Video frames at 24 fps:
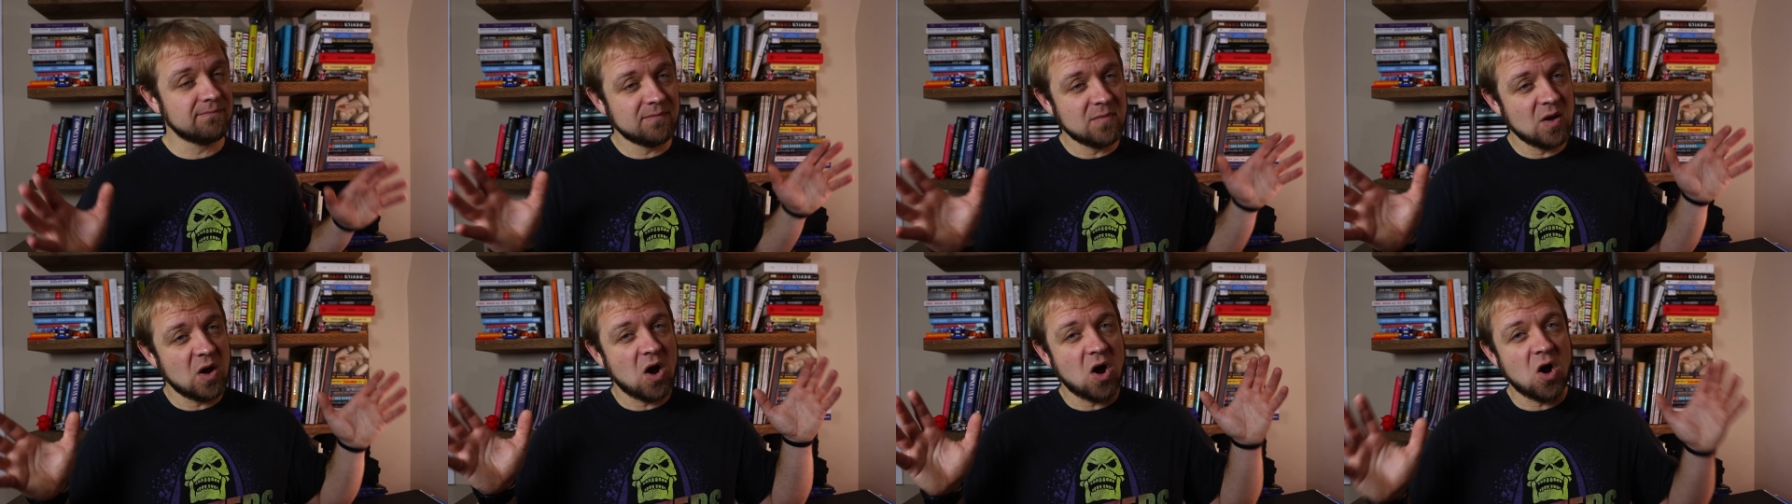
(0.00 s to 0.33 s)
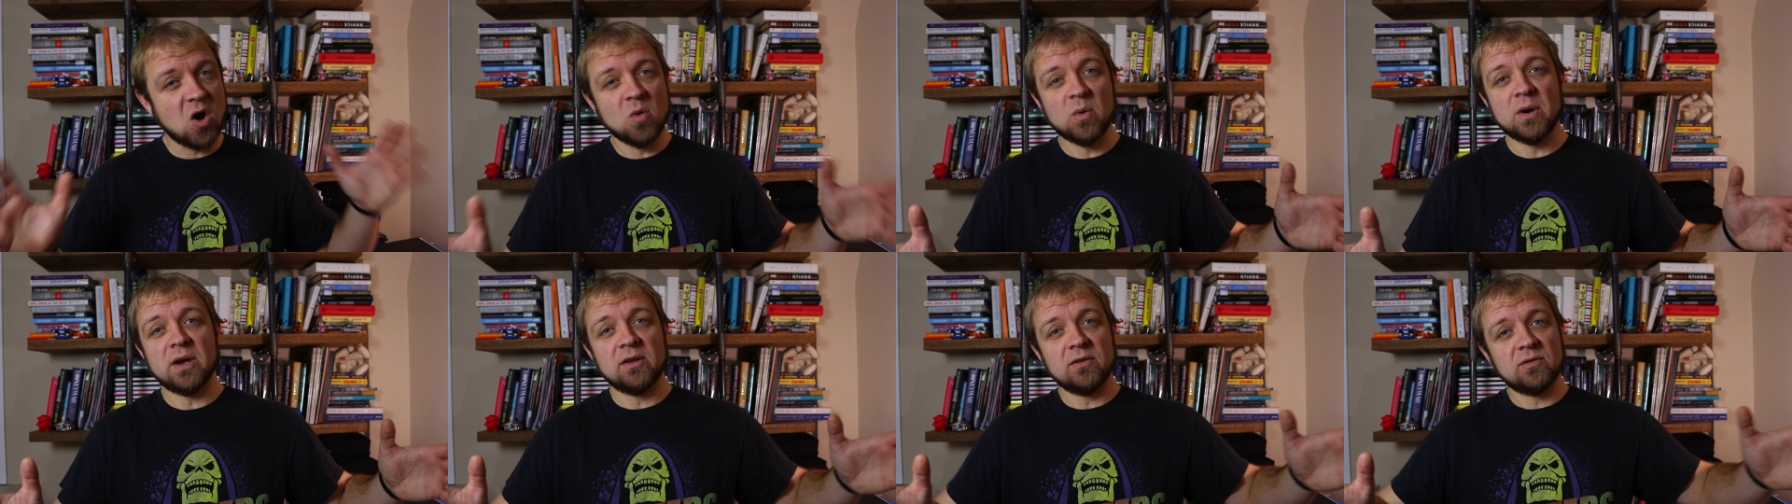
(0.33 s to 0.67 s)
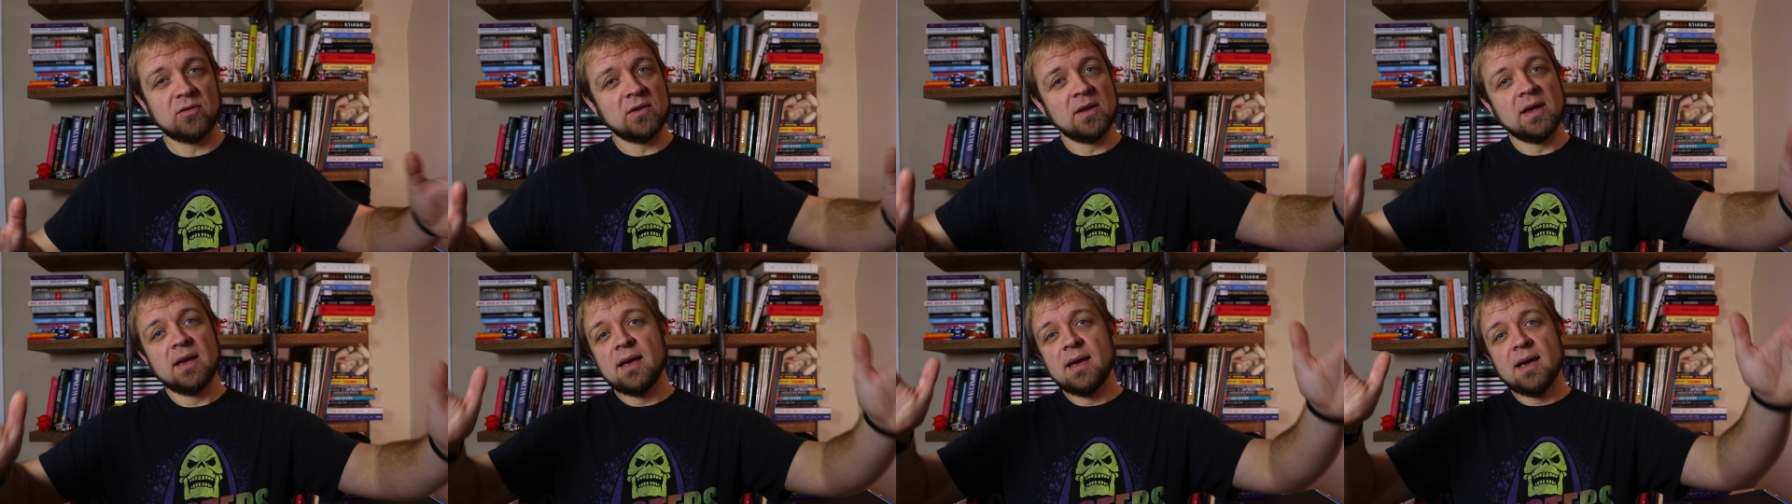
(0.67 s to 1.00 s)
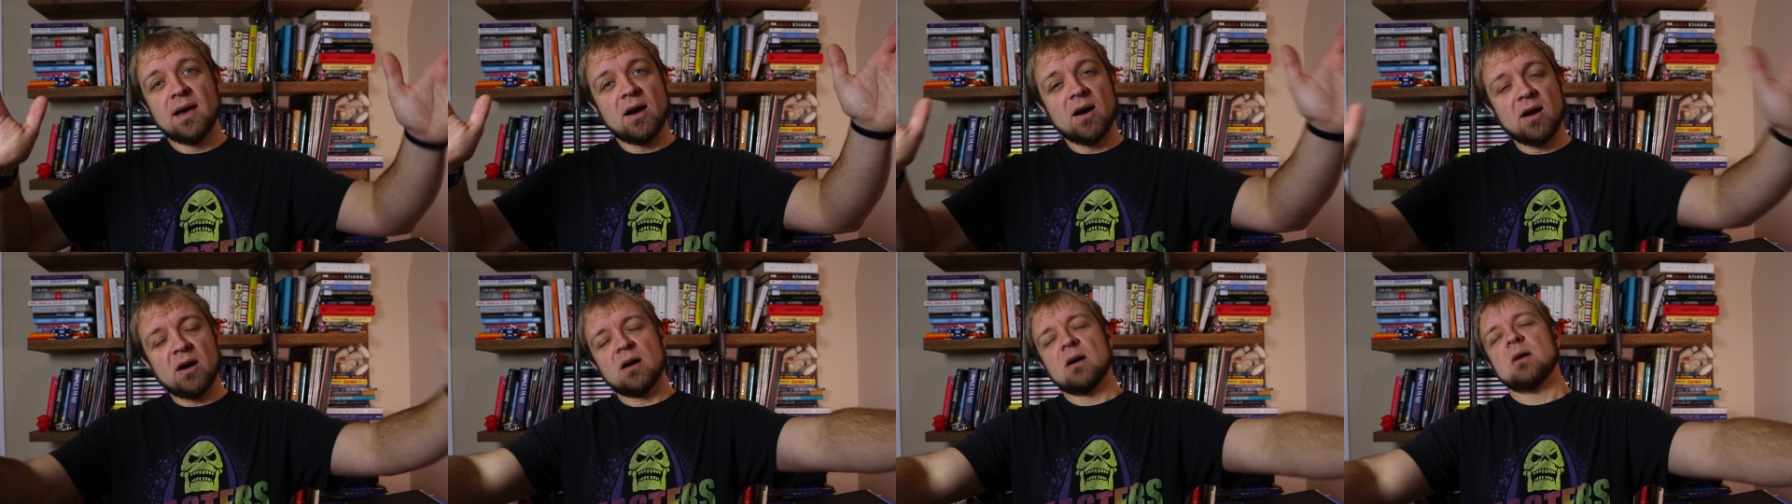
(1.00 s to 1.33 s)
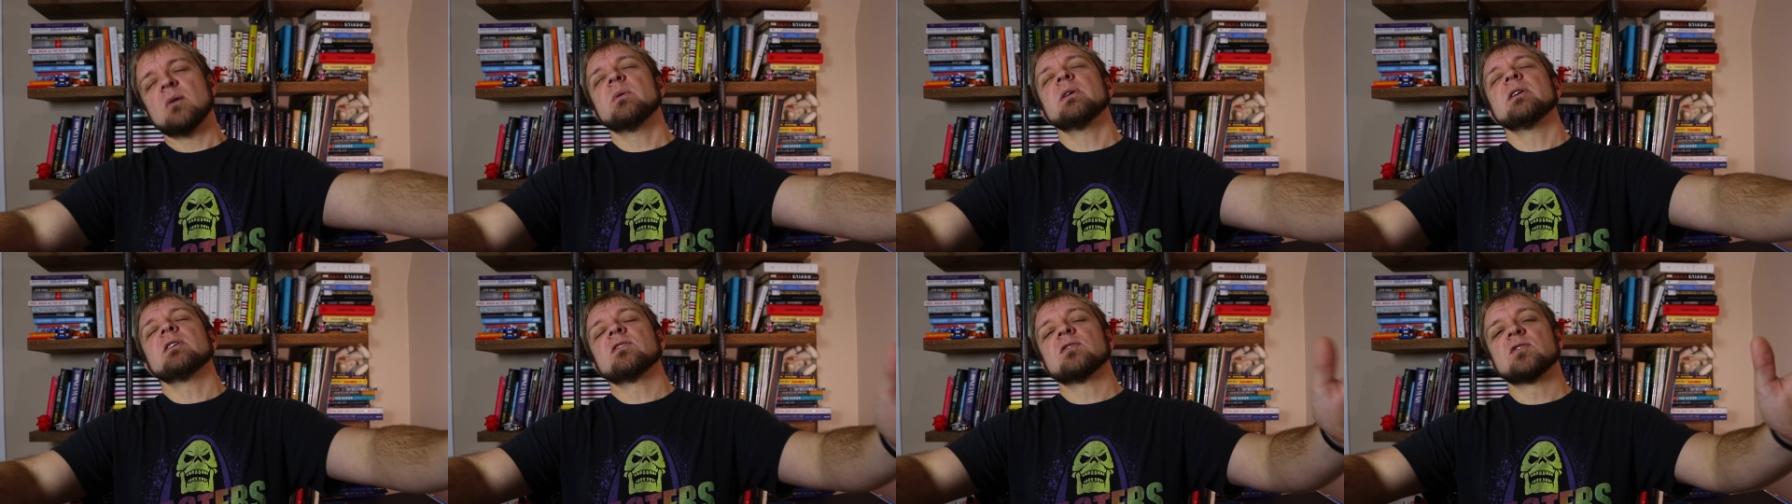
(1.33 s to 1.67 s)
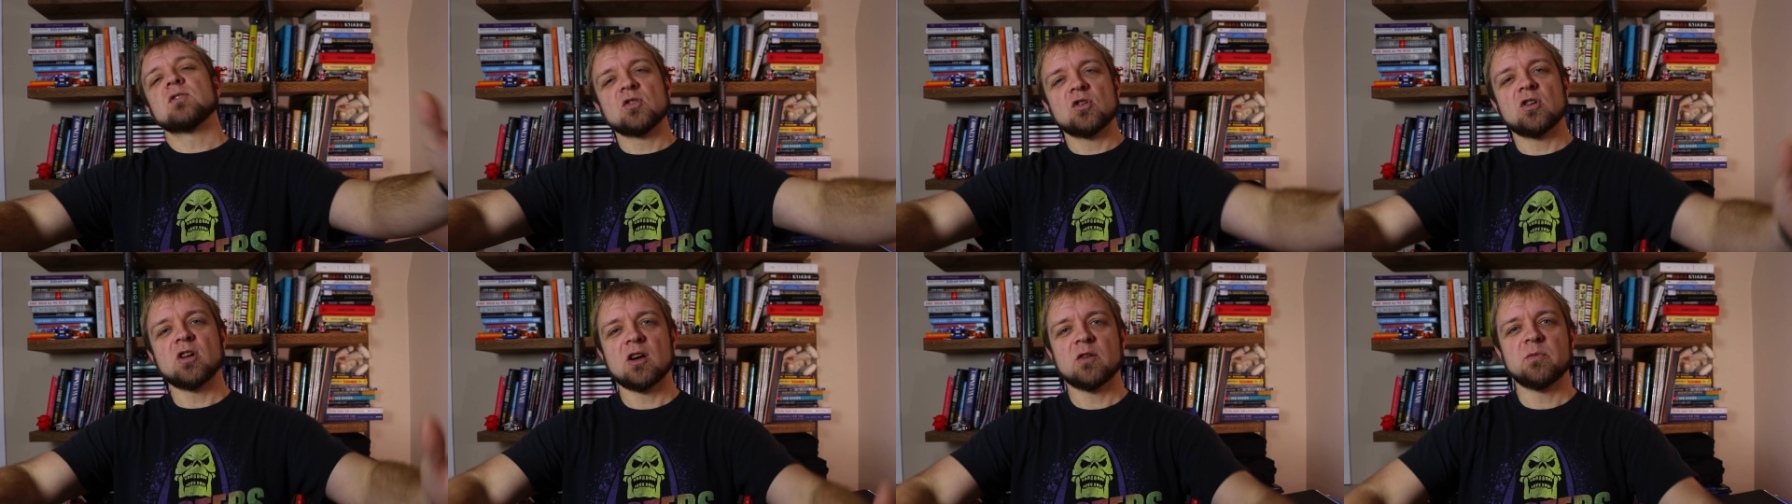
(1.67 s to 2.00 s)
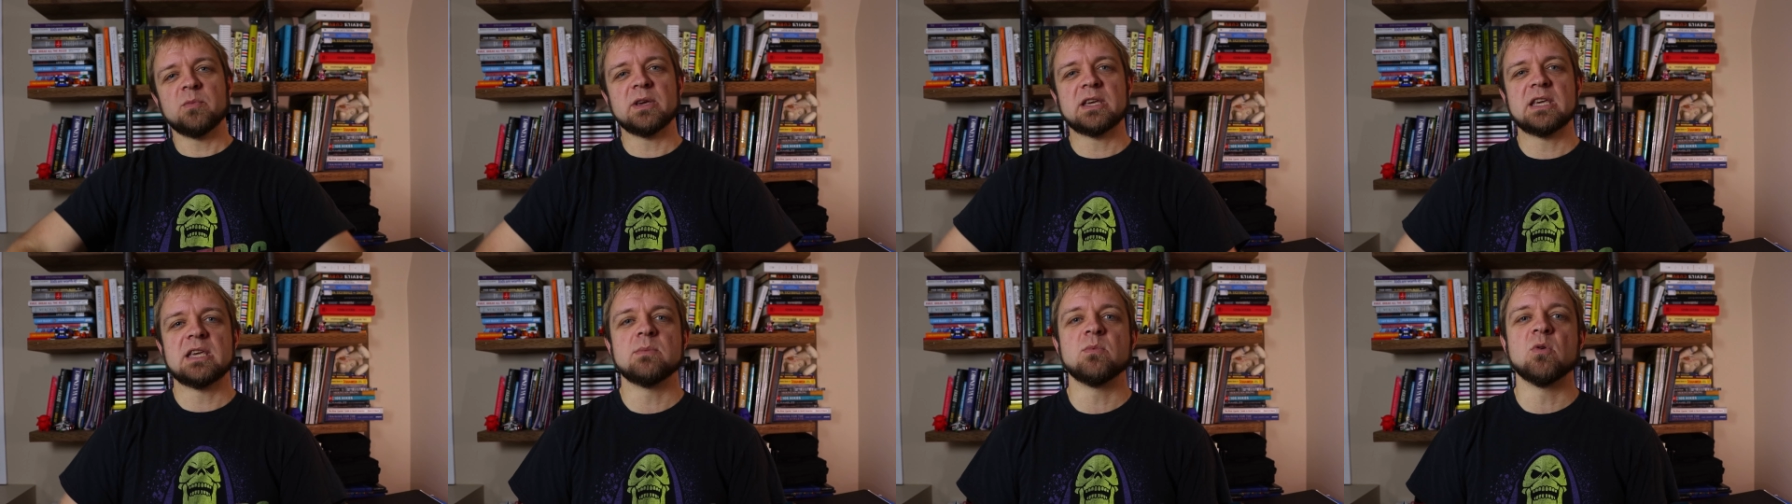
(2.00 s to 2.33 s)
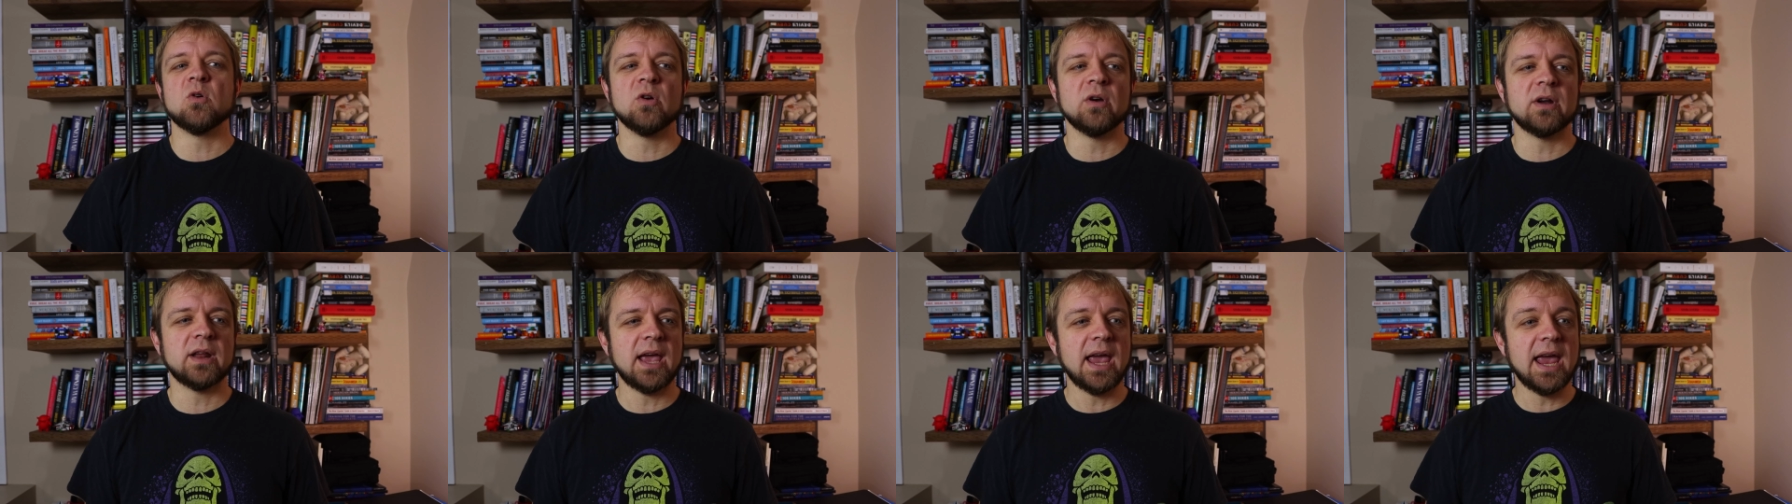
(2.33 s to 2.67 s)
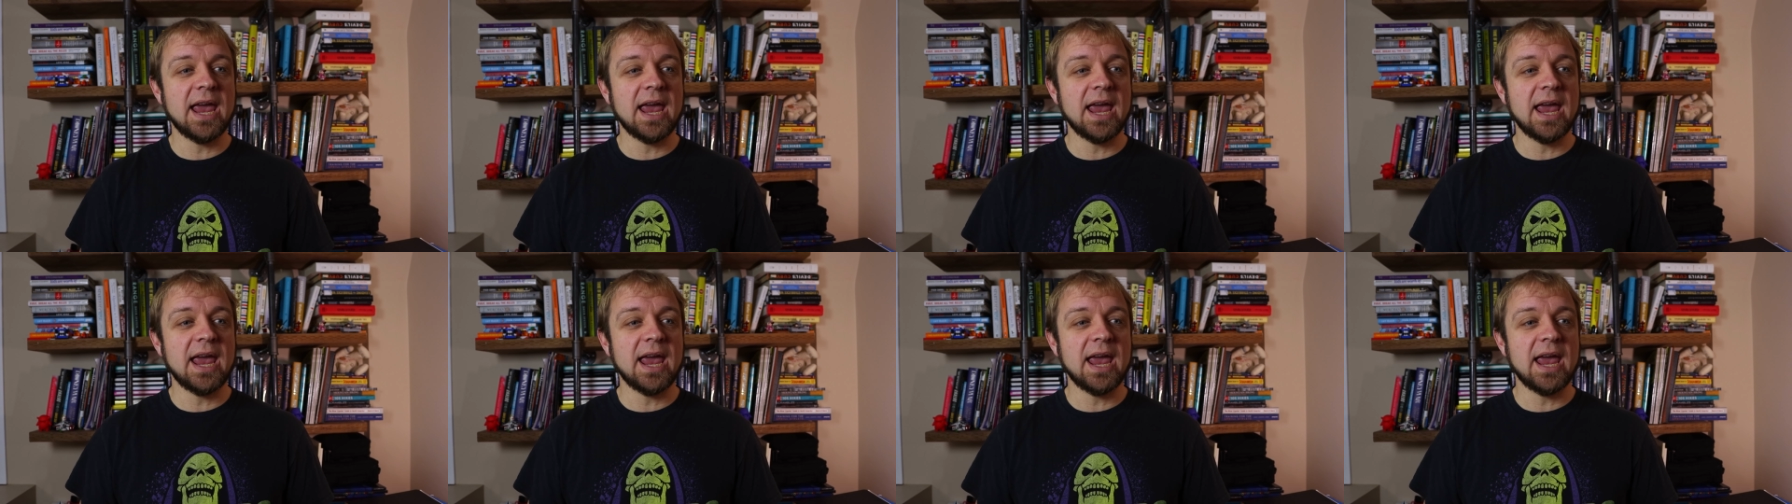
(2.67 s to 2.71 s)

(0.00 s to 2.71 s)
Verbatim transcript: always, always turn off my keyboard